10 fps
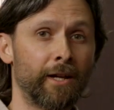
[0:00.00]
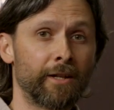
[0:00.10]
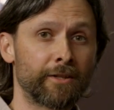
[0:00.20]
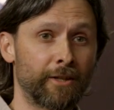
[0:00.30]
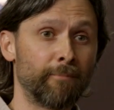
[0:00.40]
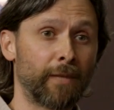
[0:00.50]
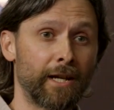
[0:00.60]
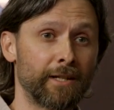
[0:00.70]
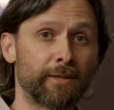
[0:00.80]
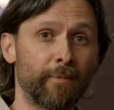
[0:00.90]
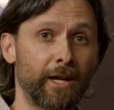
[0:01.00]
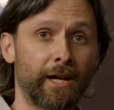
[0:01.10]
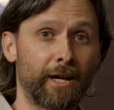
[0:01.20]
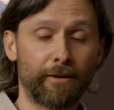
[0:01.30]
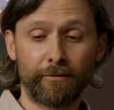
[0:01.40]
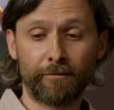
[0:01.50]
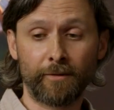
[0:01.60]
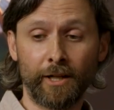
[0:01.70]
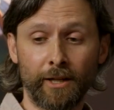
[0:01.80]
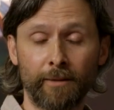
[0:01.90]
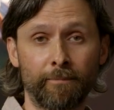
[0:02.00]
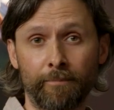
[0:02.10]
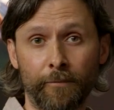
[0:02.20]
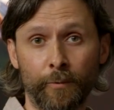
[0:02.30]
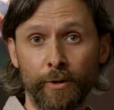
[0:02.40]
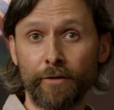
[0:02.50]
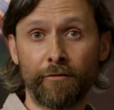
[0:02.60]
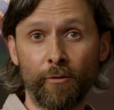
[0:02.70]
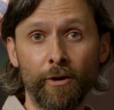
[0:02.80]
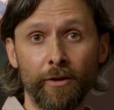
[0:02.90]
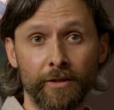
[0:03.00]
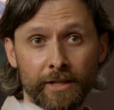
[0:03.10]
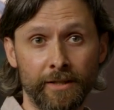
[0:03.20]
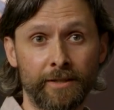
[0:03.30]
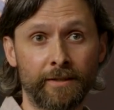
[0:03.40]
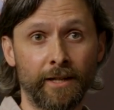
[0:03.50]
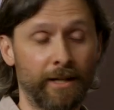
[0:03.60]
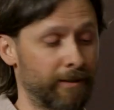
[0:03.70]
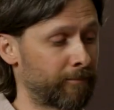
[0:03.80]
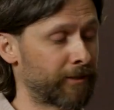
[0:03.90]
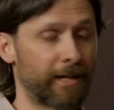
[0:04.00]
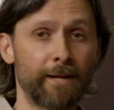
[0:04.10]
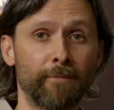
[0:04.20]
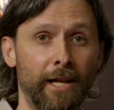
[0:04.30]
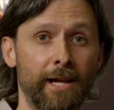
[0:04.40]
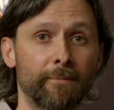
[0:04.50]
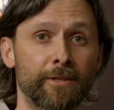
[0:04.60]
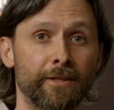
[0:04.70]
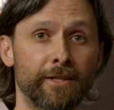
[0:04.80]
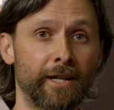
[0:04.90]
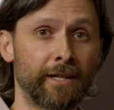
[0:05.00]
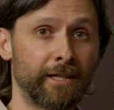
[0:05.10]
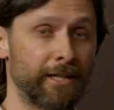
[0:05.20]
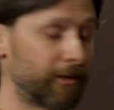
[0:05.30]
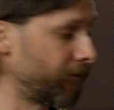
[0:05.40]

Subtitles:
Some lights may have 3 or 4 of these same lamps inside of each